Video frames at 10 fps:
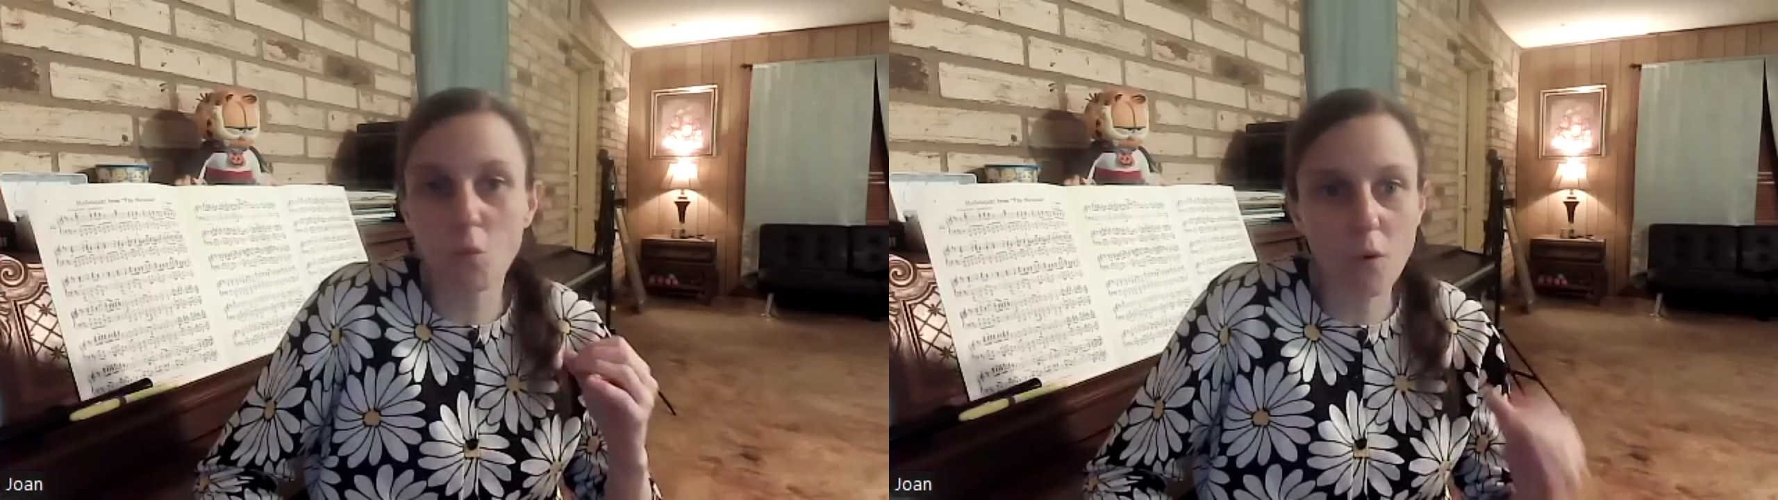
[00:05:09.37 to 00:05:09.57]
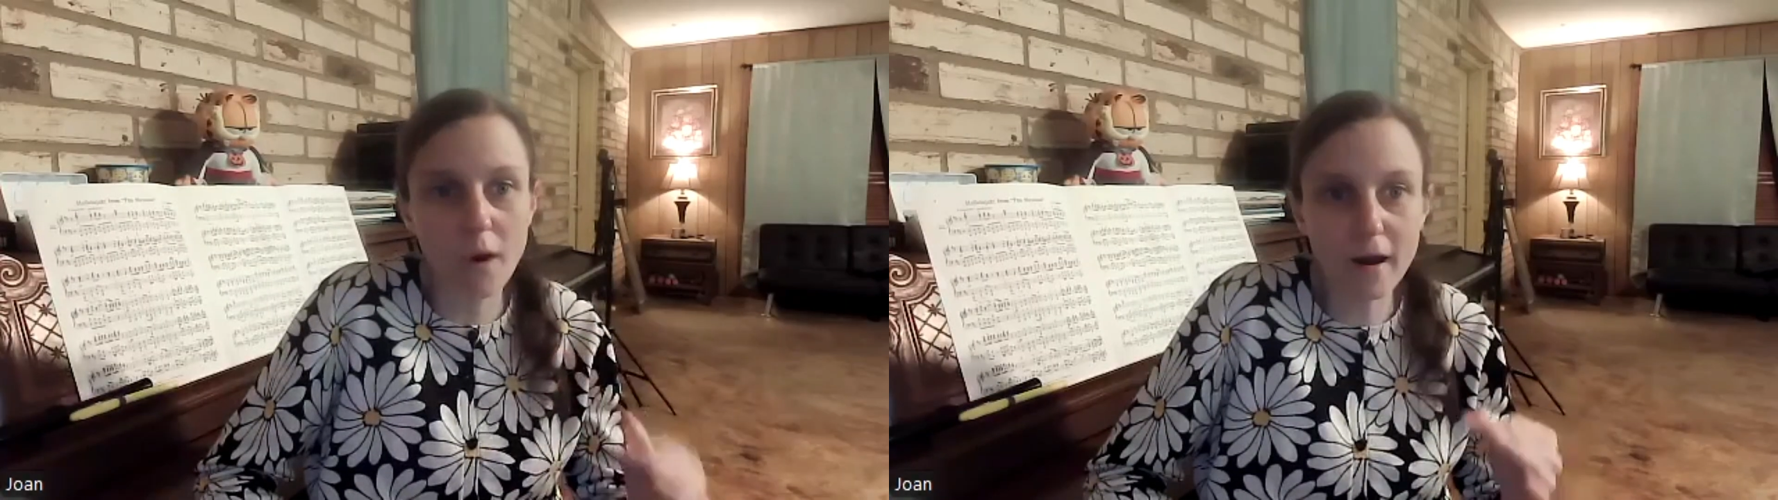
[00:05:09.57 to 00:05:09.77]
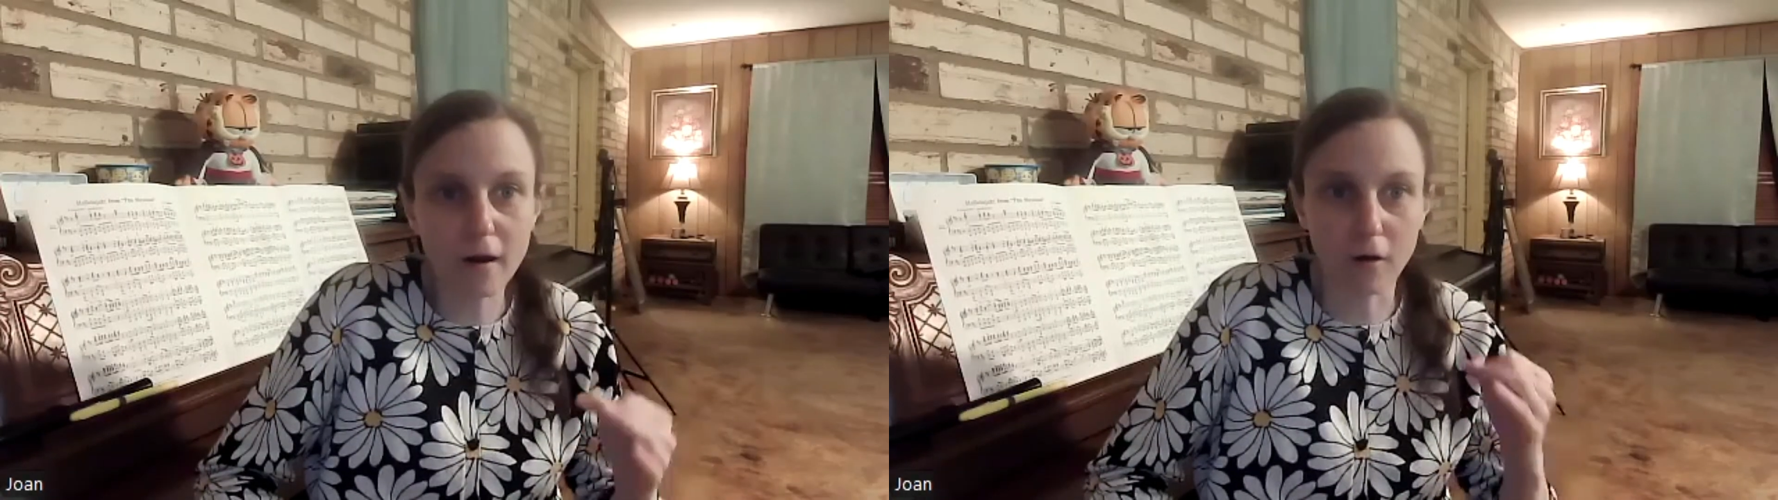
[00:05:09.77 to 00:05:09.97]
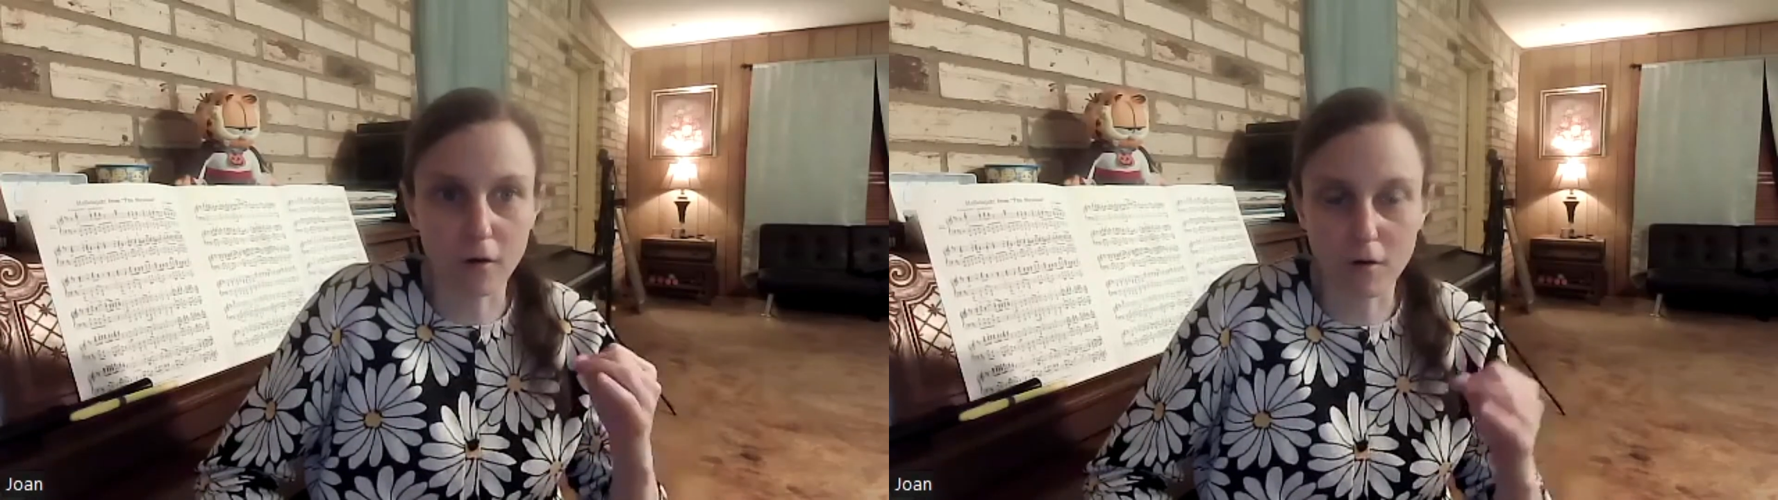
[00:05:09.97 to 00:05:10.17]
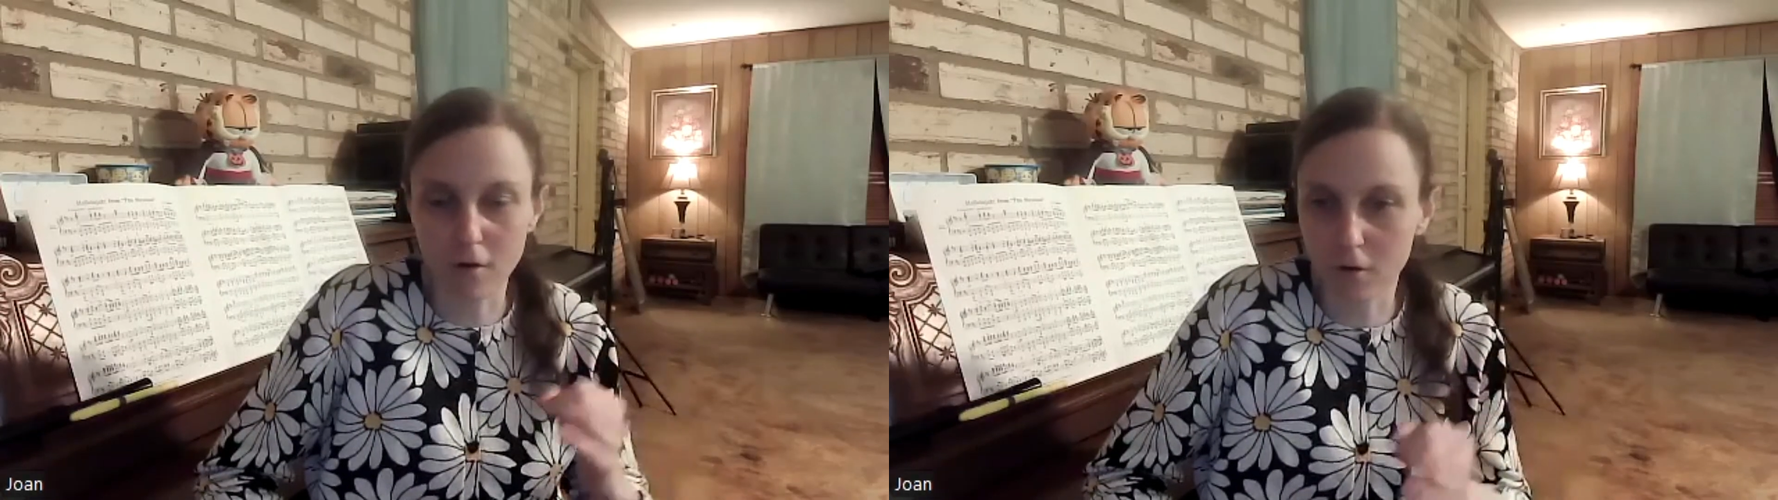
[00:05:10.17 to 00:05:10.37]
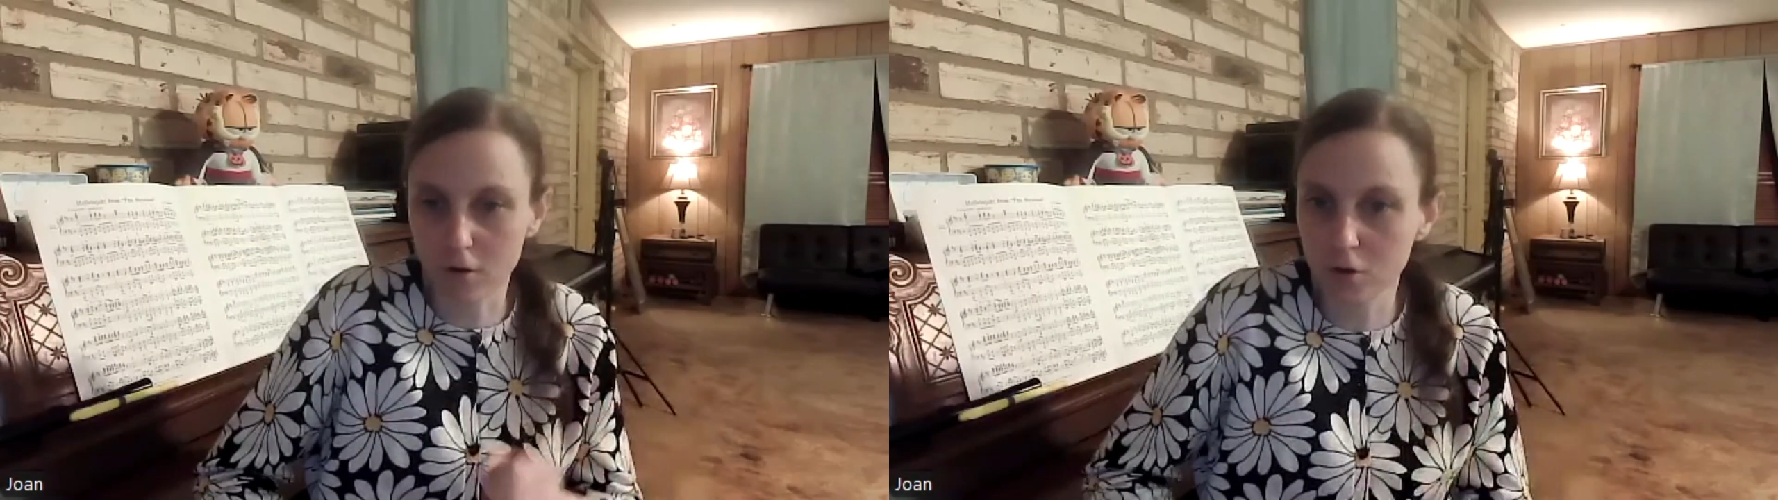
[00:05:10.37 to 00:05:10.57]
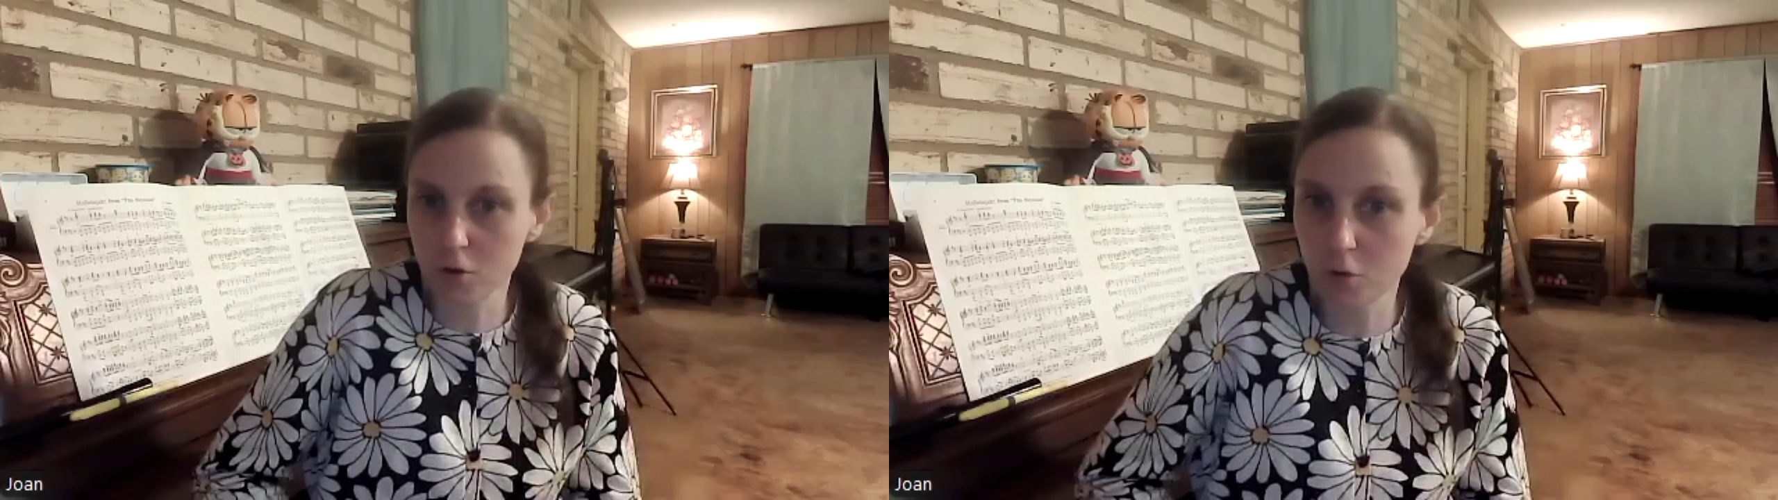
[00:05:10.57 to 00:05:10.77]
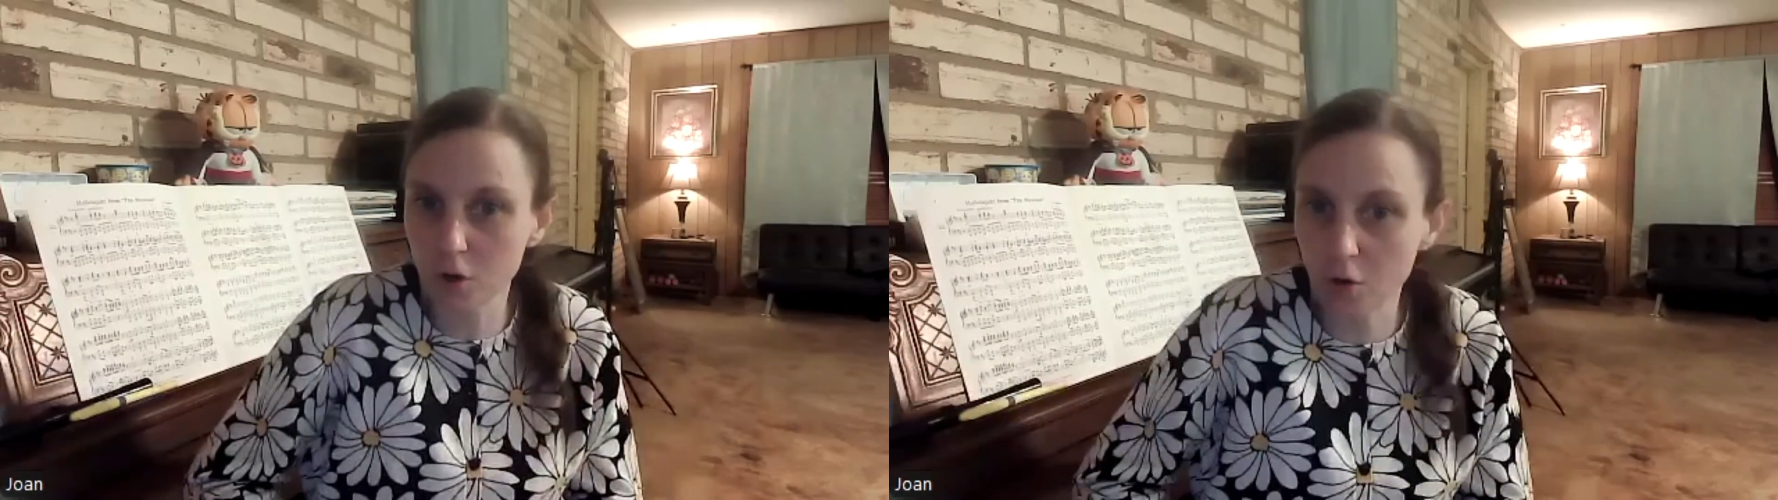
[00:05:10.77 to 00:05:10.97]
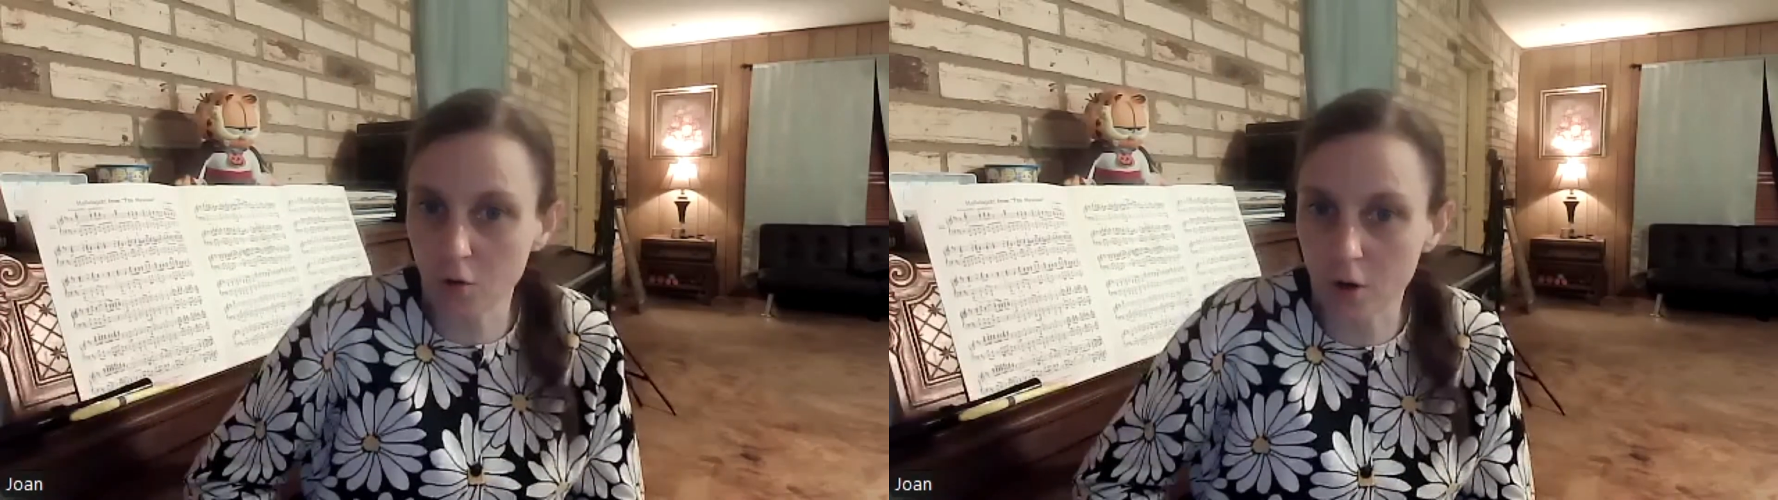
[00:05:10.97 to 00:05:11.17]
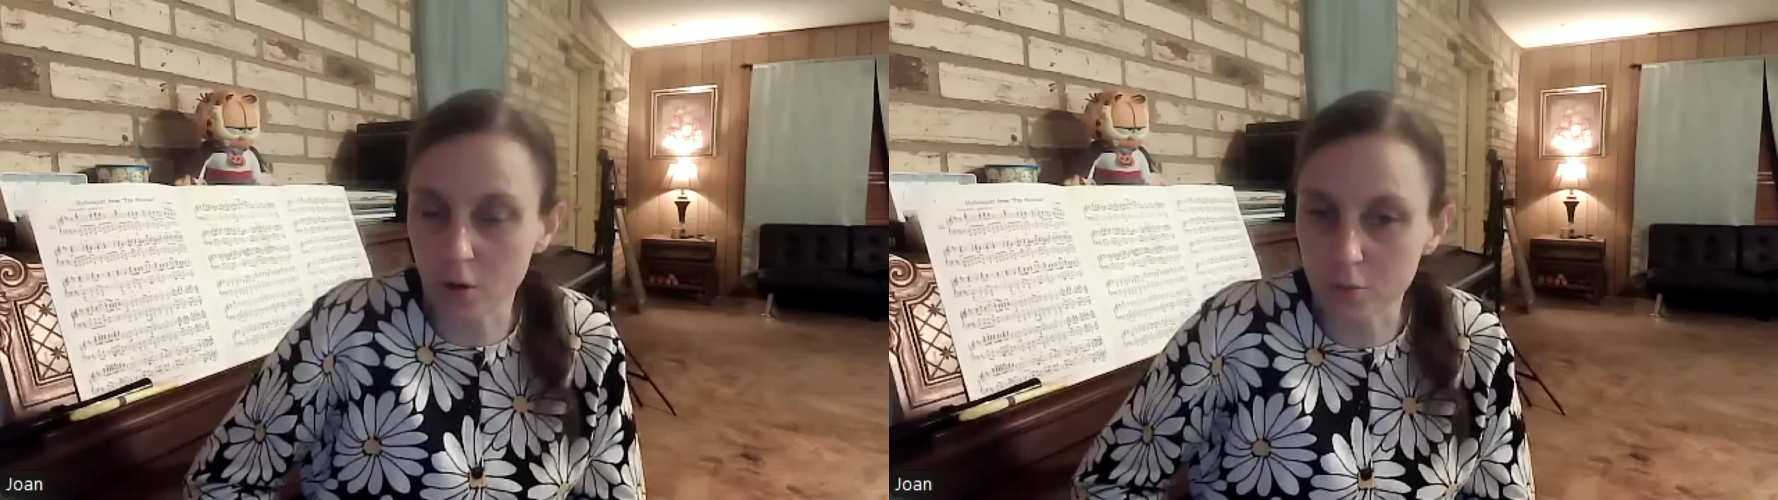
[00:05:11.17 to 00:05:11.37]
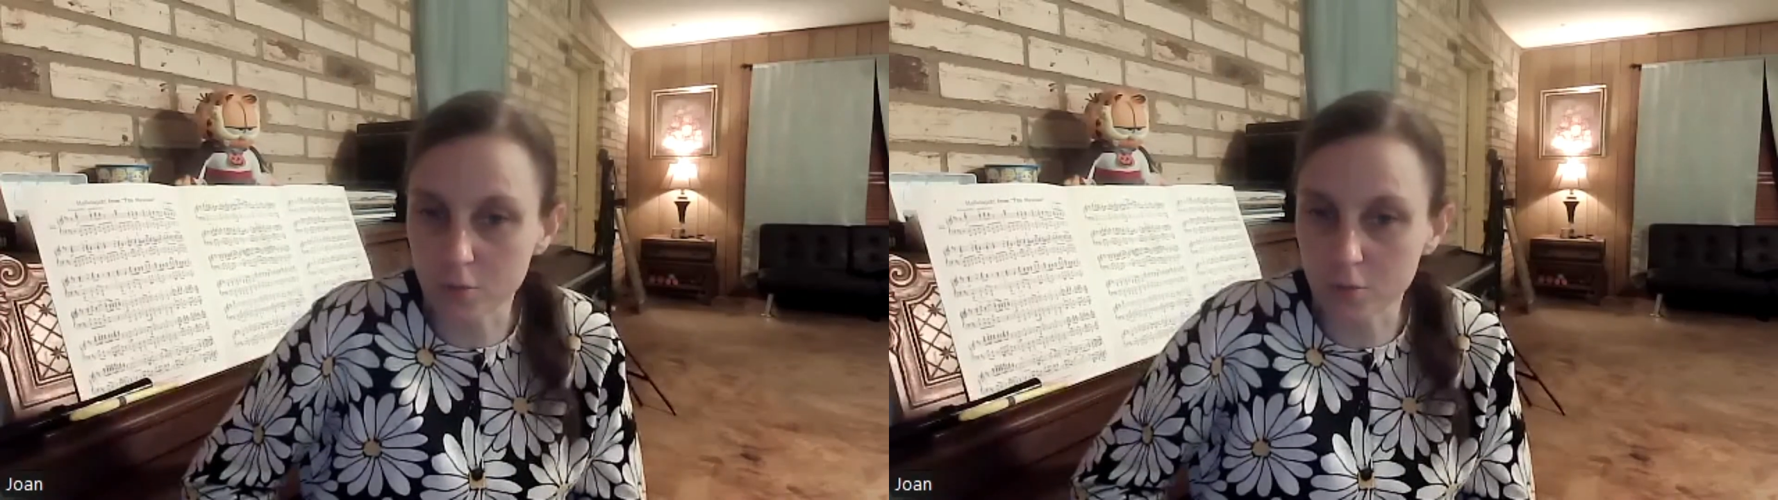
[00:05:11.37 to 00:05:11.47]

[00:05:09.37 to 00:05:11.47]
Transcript: where you can grow.